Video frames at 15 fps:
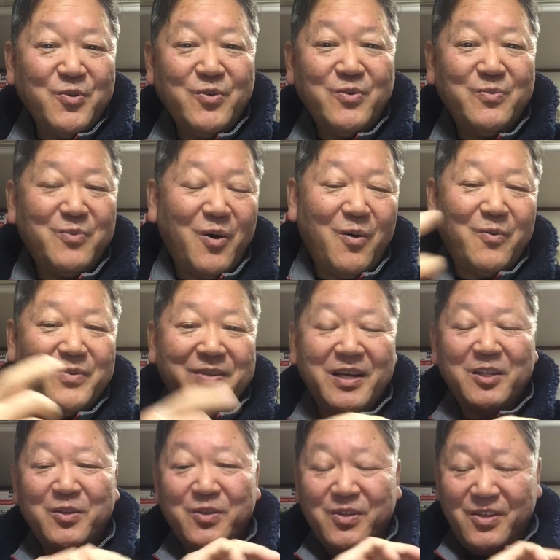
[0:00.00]
room of
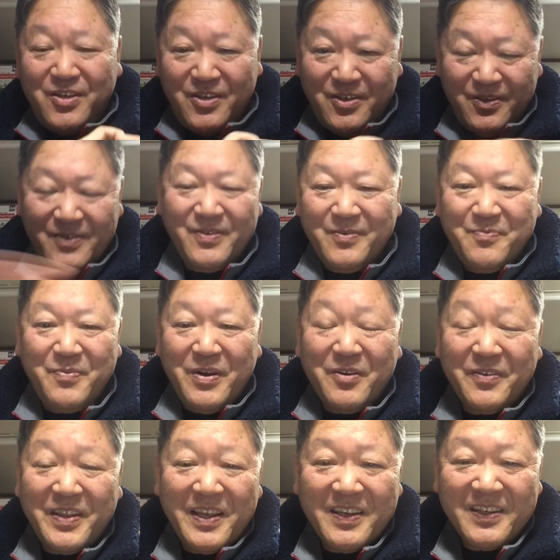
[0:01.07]
that
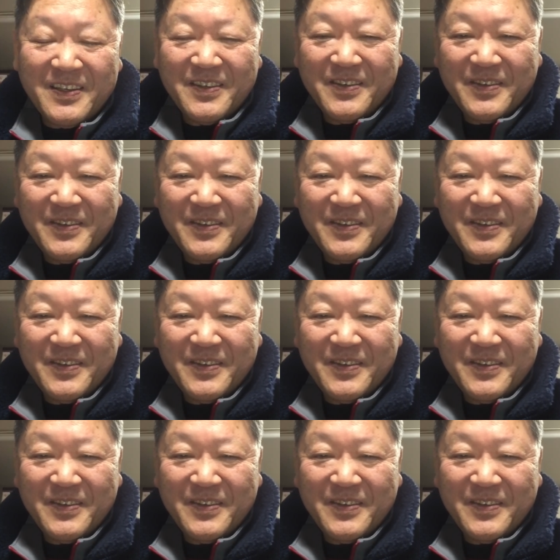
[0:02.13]
building.